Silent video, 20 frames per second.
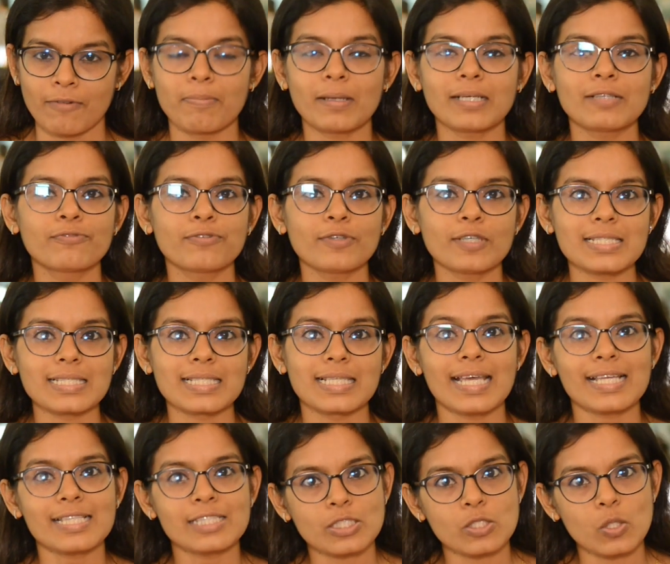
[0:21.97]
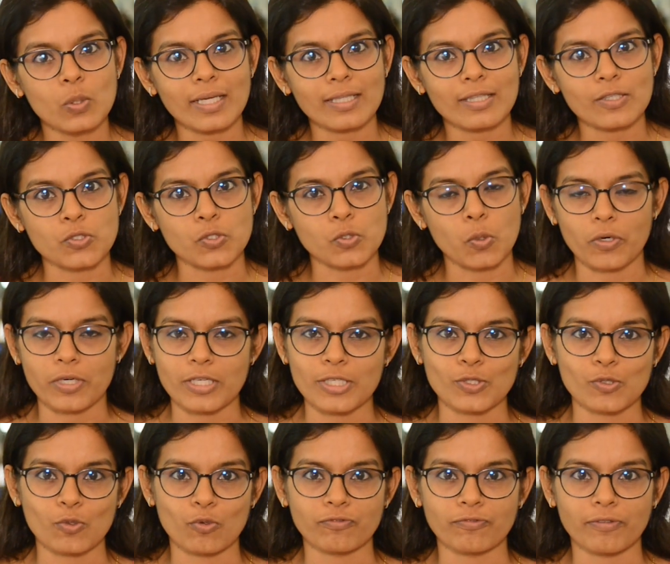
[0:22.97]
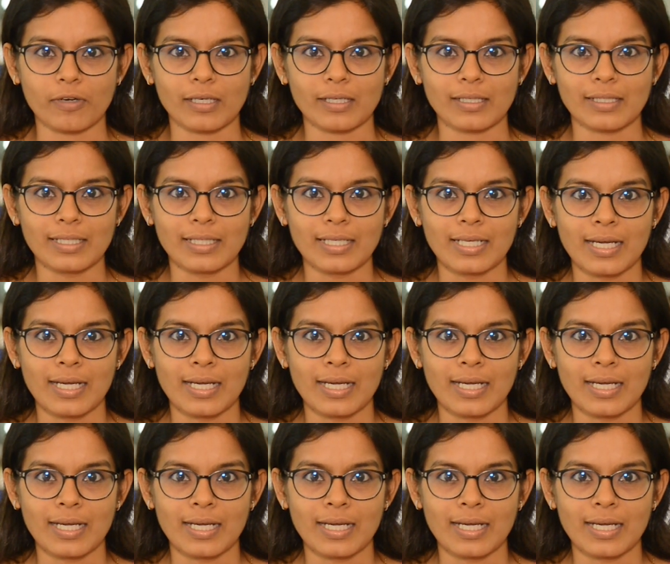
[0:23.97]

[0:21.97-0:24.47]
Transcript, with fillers: But first, let's look at the story so far.